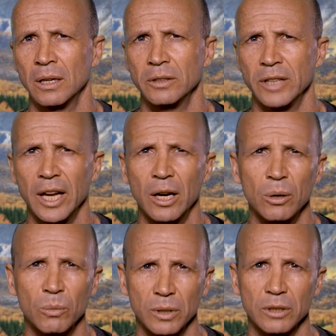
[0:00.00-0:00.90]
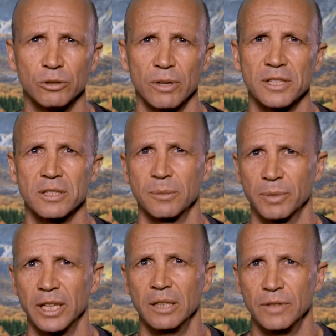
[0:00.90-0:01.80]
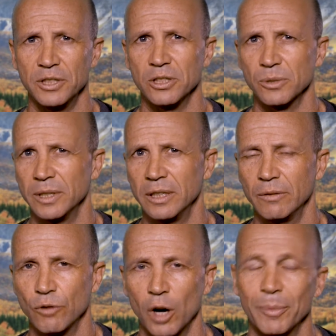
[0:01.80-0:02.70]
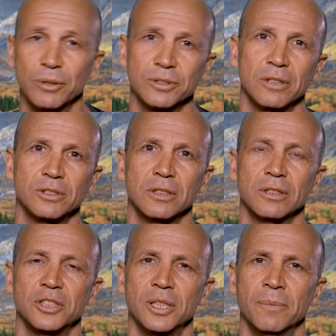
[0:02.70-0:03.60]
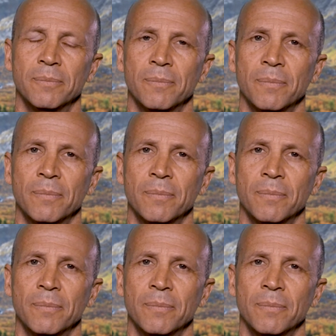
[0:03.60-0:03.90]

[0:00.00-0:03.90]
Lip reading: Now we'll address some key divisions within environmental sociology: